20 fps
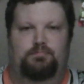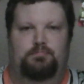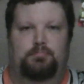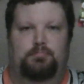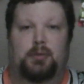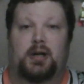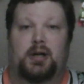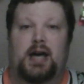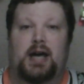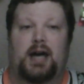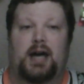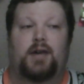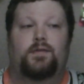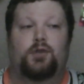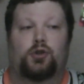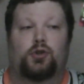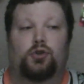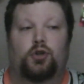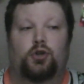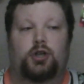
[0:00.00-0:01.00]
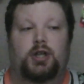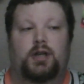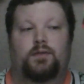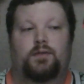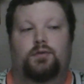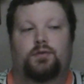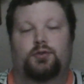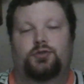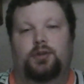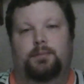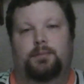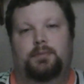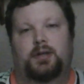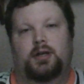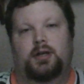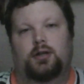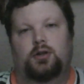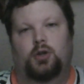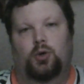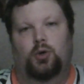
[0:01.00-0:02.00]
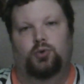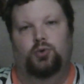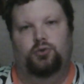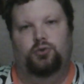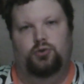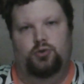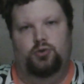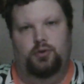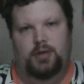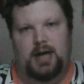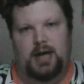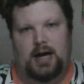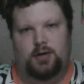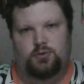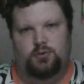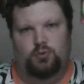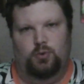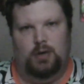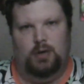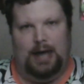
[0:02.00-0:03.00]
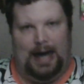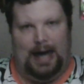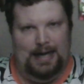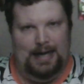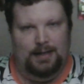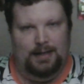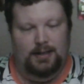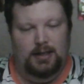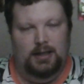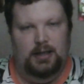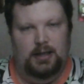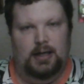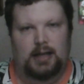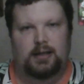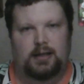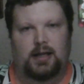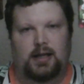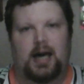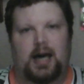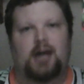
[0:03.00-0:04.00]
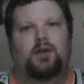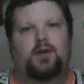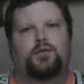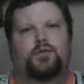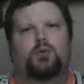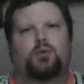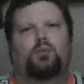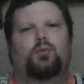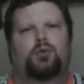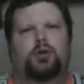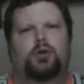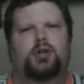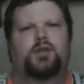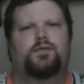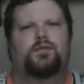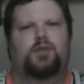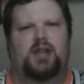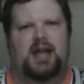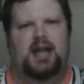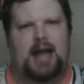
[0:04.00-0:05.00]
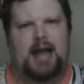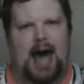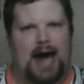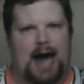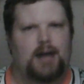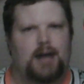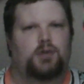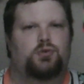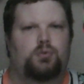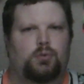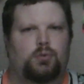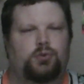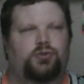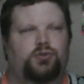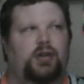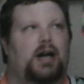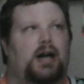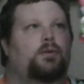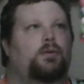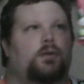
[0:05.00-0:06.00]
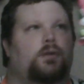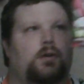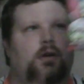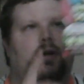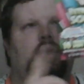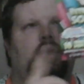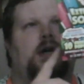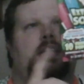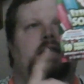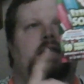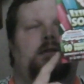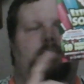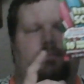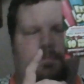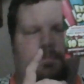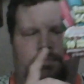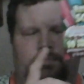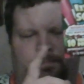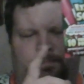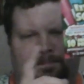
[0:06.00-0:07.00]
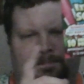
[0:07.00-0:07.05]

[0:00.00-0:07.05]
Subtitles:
yeah, if you're looking for something closer to the actual candy, and like if you're looking for that actual sour, this